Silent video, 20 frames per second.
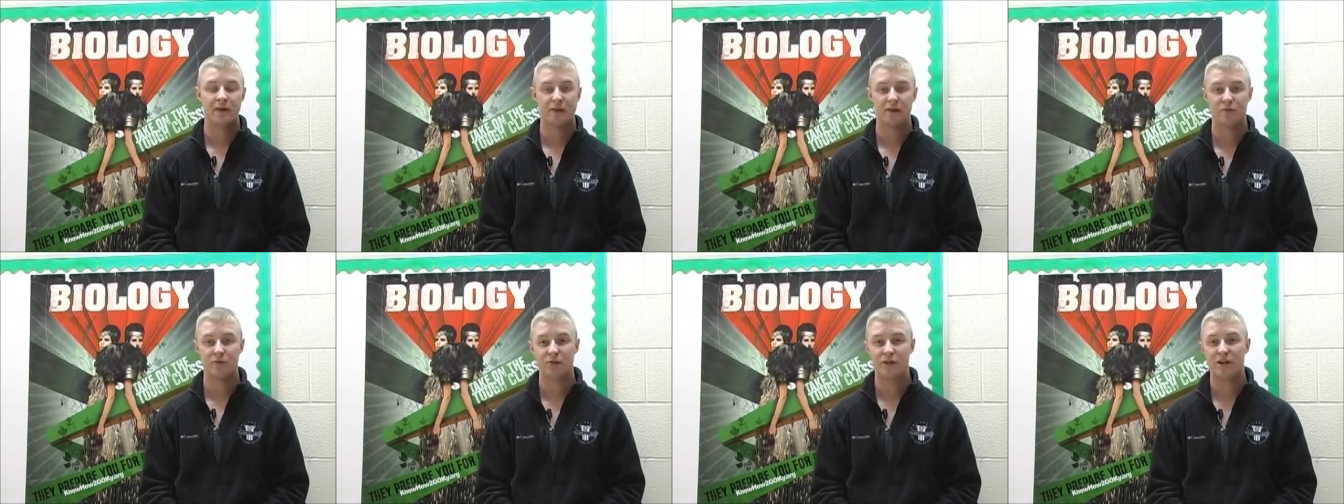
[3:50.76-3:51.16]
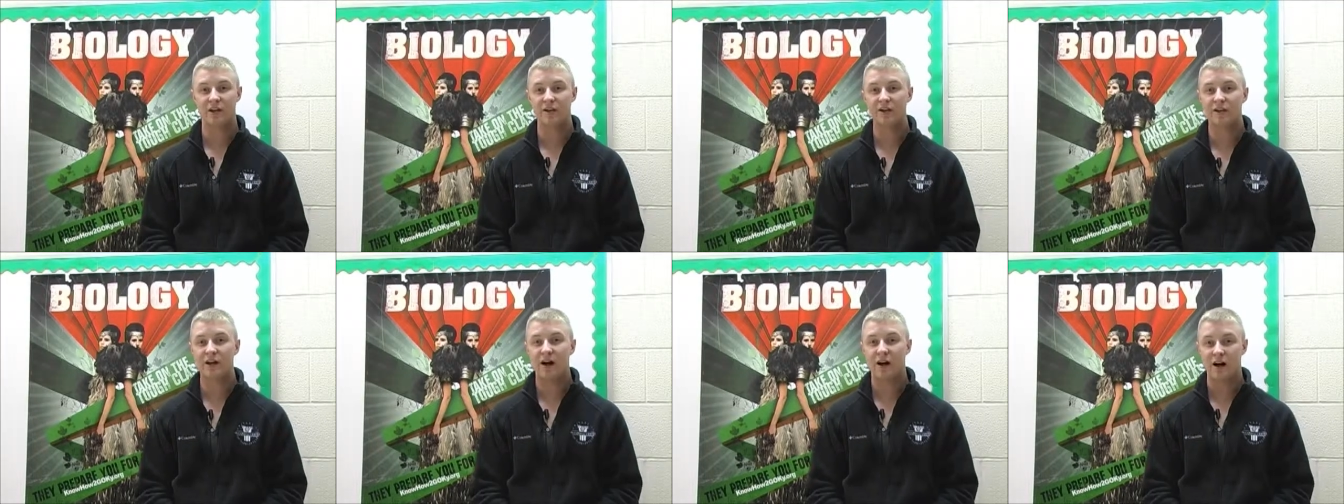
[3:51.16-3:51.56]
And then when you
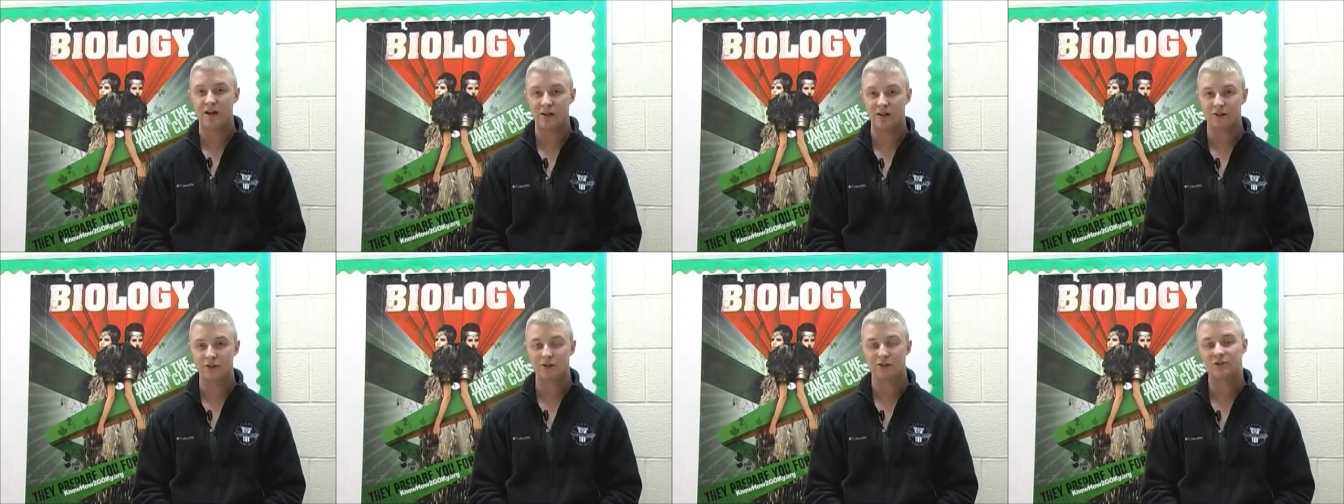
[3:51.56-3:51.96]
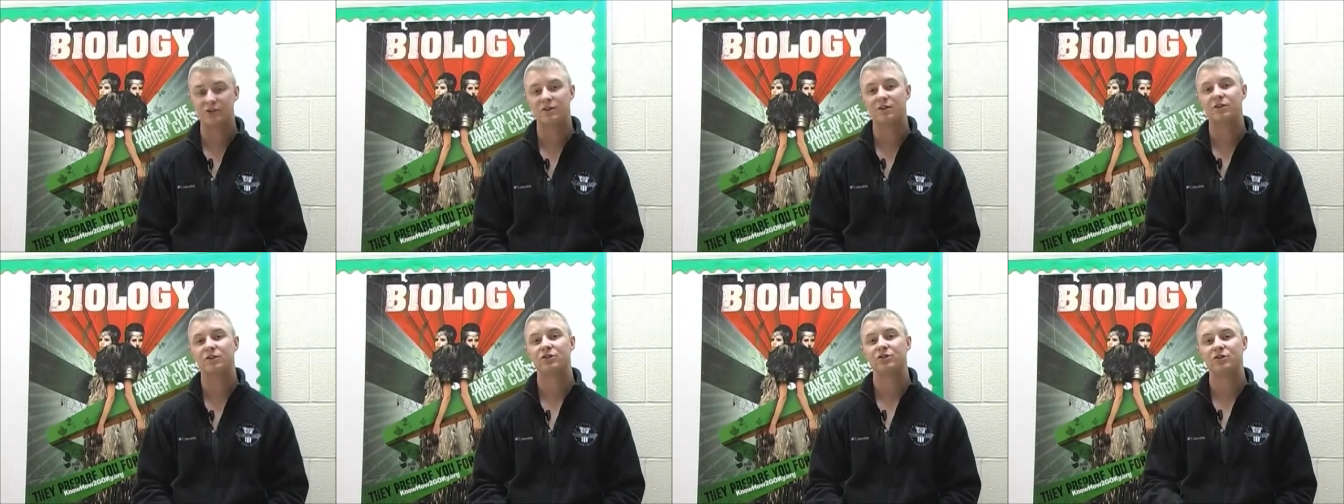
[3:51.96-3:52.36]
get to college,
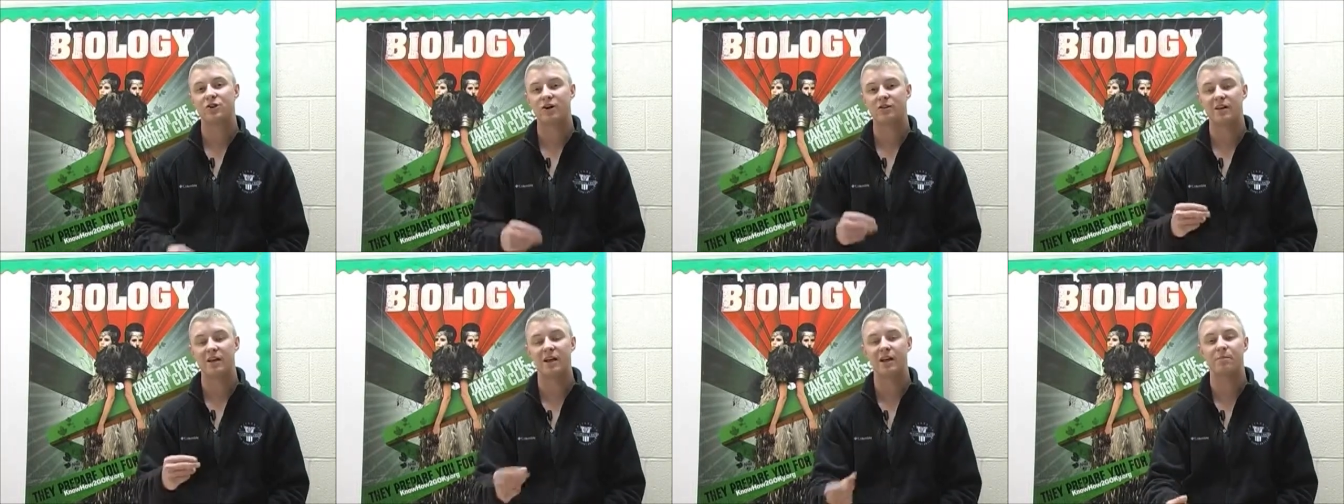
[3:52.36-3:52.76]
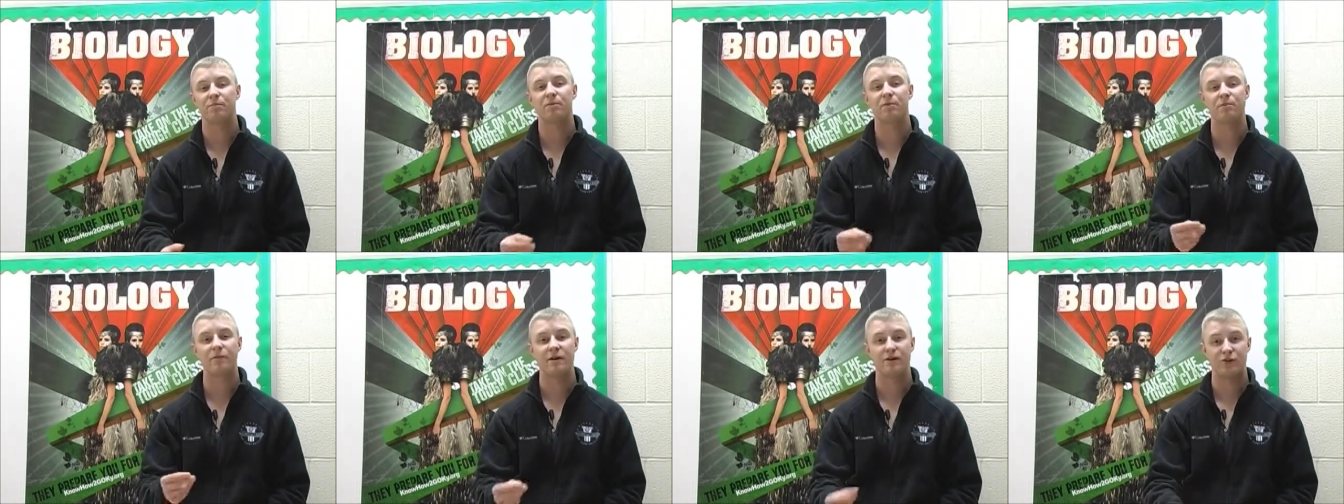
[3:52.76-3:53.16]
start to
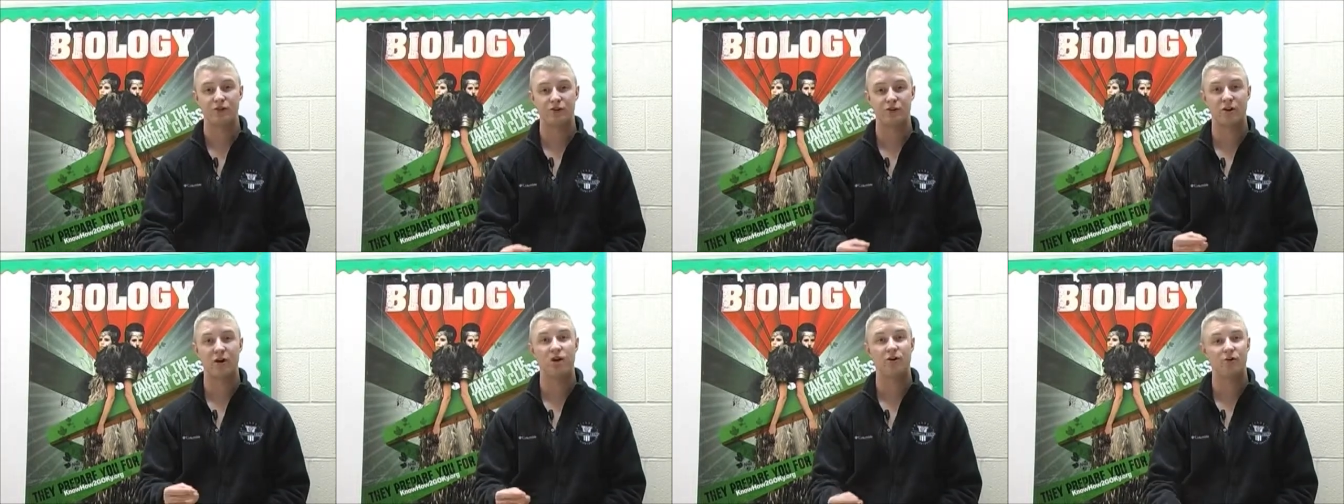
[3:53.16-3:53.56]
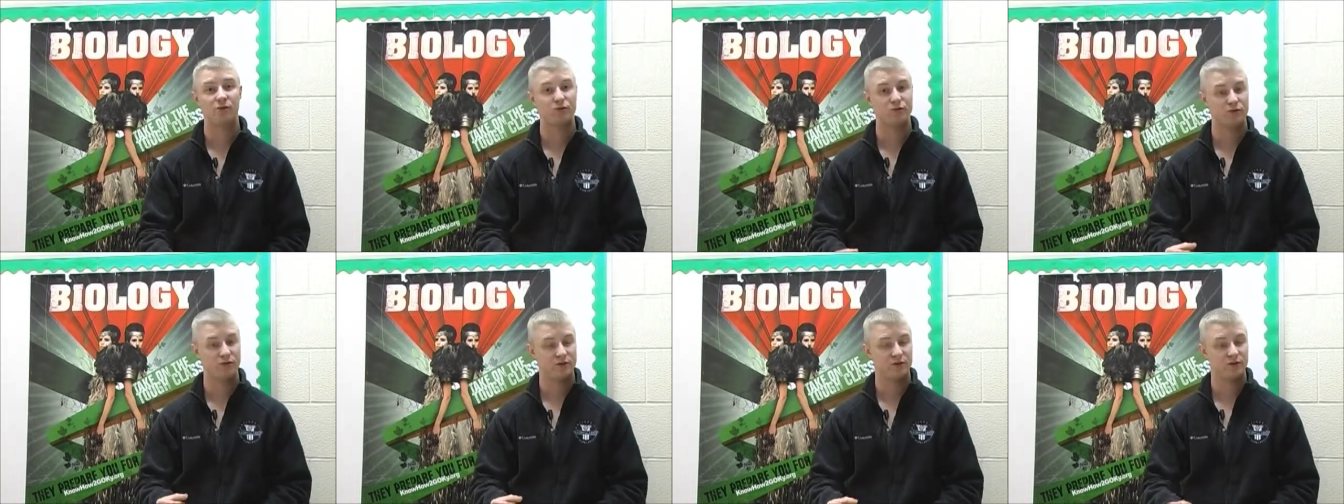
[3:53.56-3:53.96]
implement your
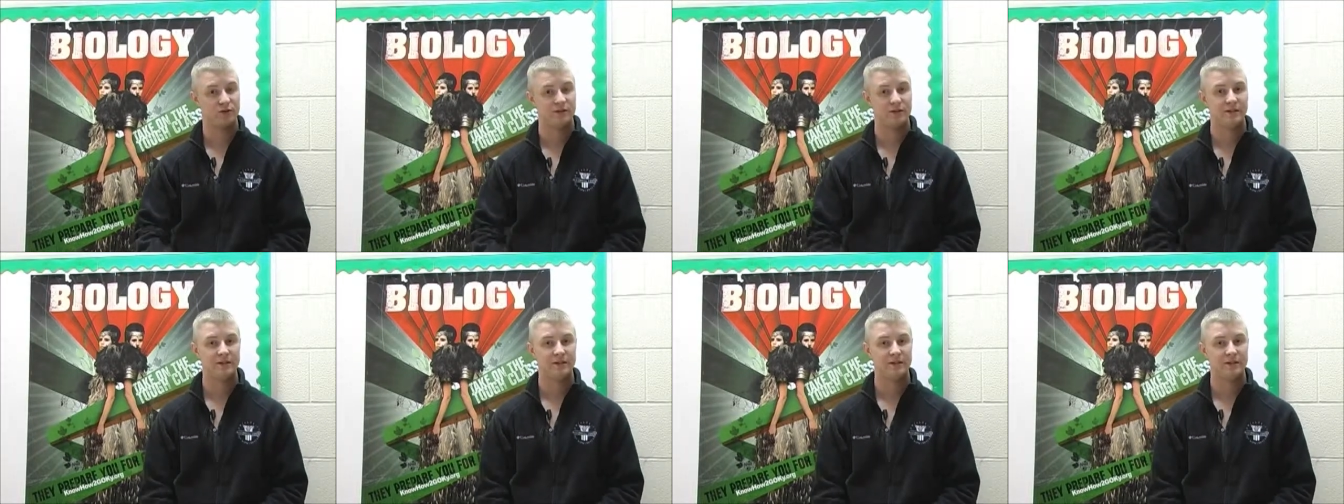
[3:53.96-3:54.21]
goals.